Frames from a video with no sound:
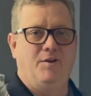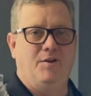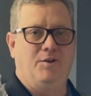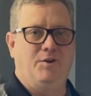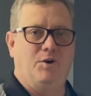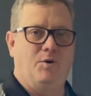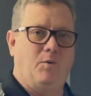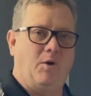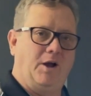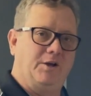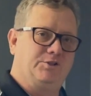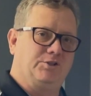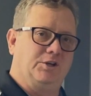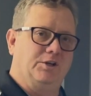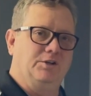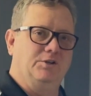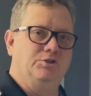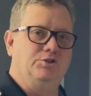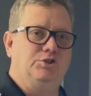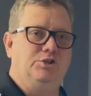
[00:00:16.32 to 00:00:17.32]
You're
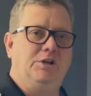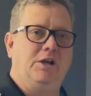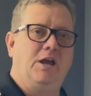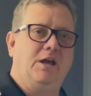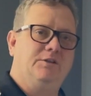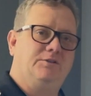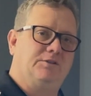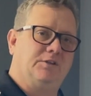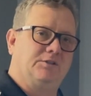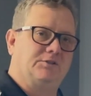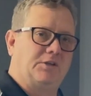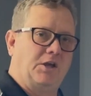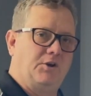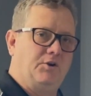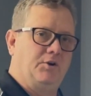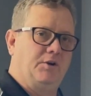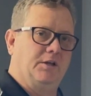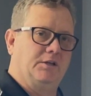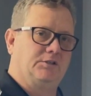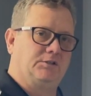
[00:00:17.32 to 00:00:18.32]
watching
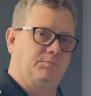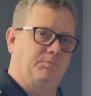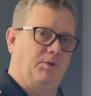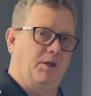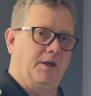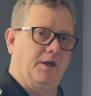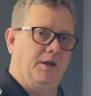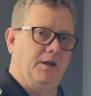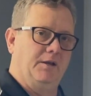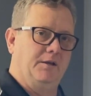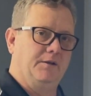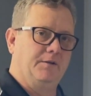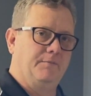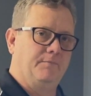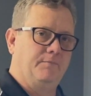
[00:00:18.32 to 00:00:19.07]
GA-600 Explained.